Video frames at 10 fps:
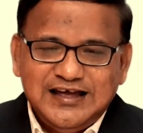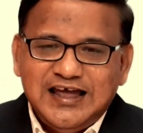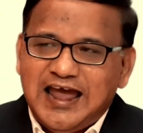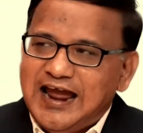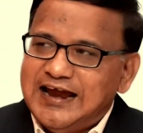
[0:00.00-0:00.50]

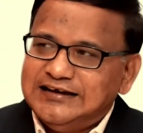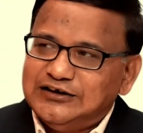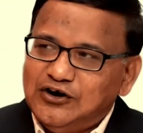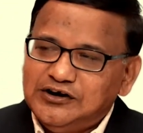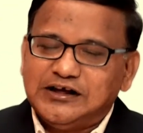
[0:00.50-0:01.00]
And the
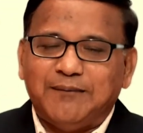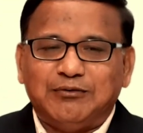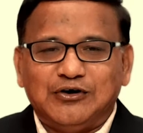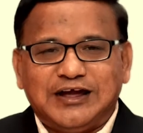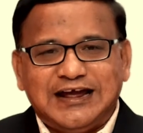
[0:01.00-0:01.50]
daughter kept
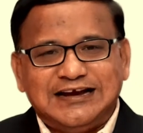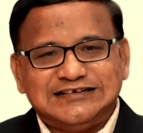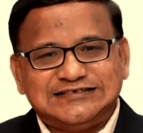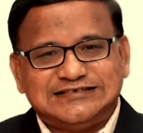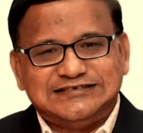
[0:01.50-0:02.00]
looking at
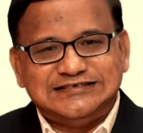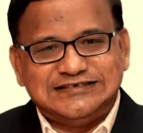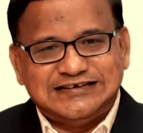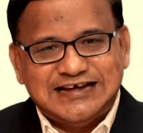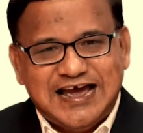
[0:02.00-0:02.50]

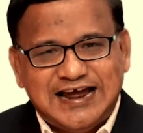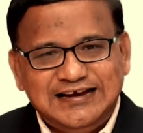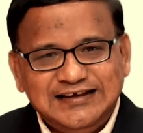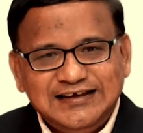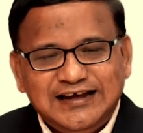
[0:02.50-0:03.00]
the dad,
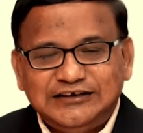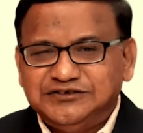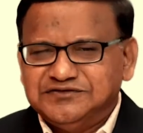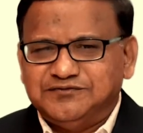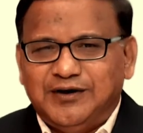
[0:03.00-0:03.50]
and
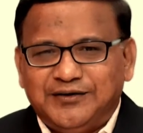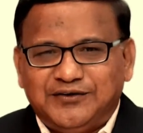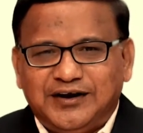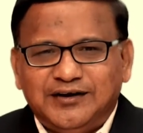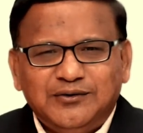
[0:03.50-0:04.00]
she was
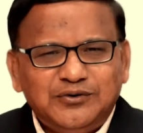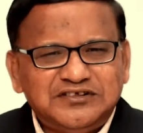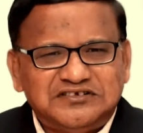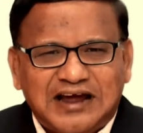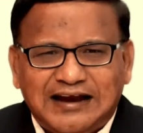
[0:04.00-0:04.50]
wondering,
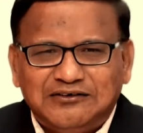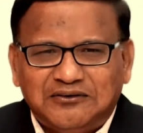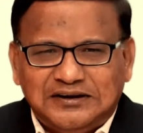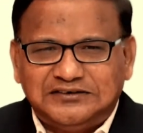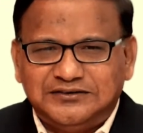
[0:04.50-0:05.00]
what's Dad
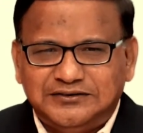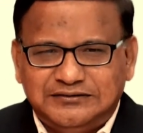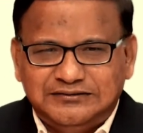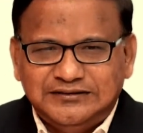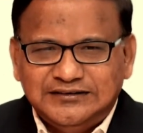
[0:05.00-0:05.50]
going to
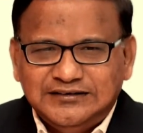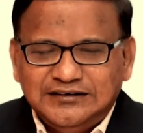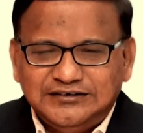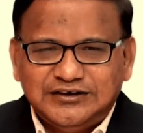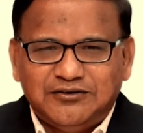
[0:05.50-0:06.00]
do?
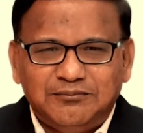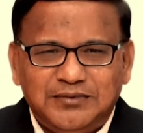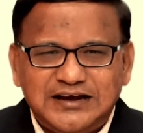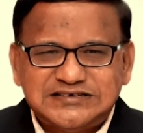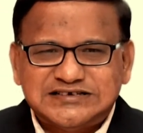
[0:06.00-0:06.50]
Is he going to
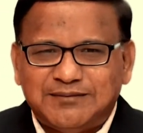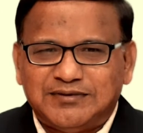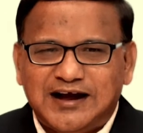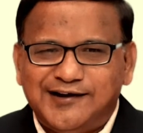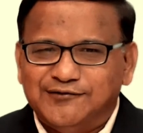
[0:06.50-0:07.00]
make some
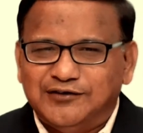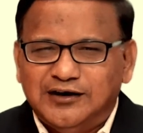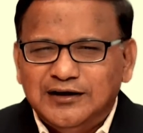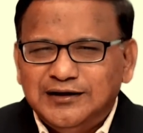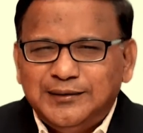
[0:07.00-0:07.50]
kind of a
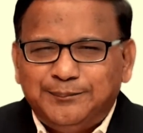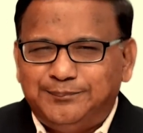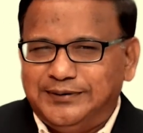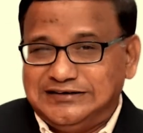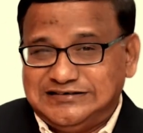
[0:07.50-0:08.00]

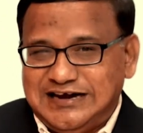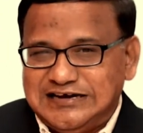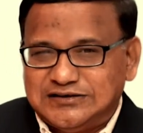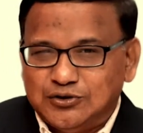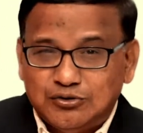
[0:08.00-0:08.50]

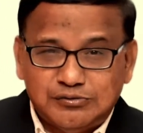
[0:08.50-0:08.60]
potato